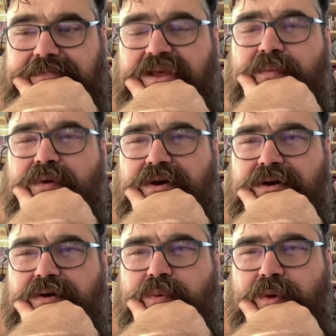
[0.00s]
There
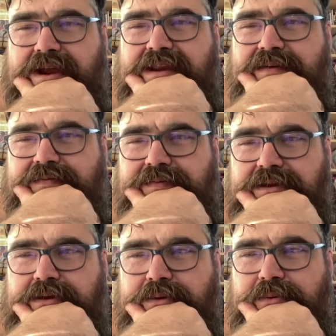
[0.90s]
were quite a
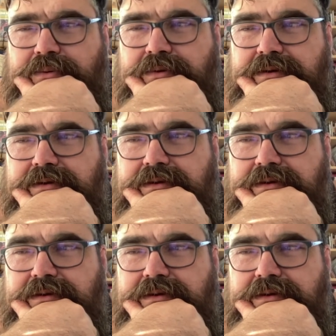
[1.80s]
few